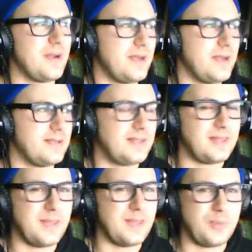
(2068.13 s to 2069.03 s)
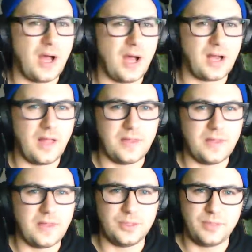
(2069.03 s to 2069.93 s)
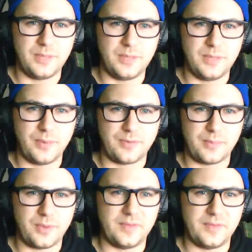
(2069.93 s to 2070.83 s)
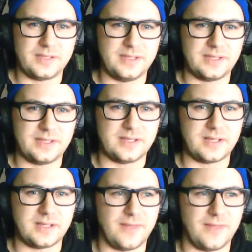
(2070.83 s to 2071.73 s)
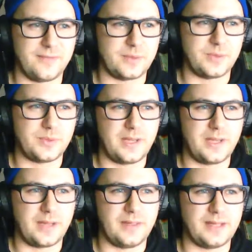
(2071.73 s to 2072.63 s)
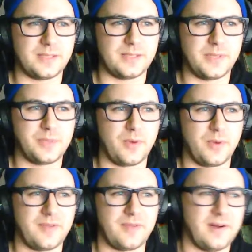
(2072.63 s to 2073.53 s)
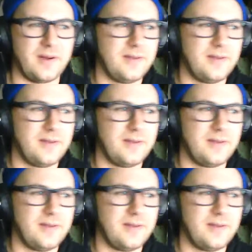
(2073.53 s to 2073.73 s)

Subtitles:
is that they brought on the 2 people from previous seasons on the first week. I think that's much more fair.